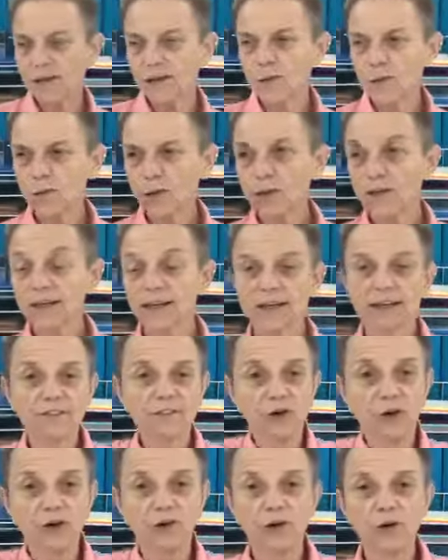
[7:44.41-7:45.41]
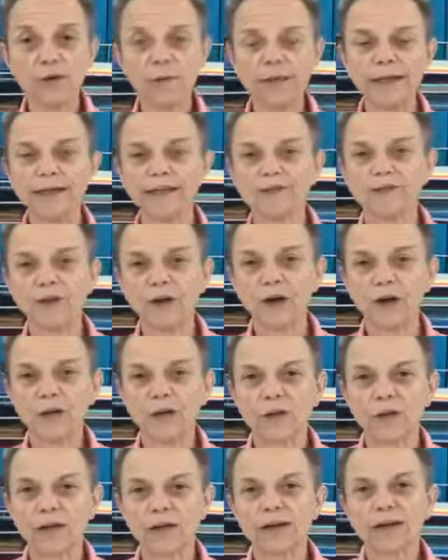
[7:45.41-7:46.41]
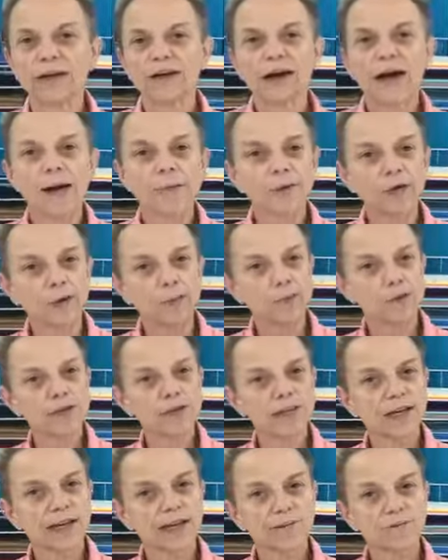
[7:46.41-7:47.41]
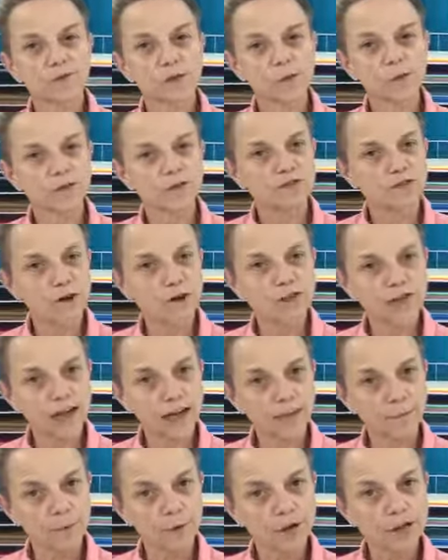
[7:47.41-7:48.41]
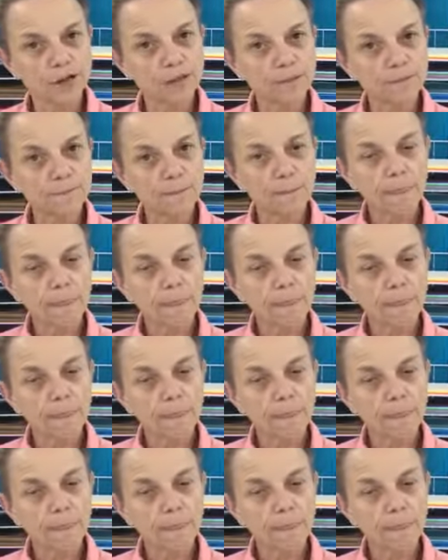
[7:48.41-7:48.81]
Well, again, if y'all know me, you know that I'm going to push that envelope as far as I can push it,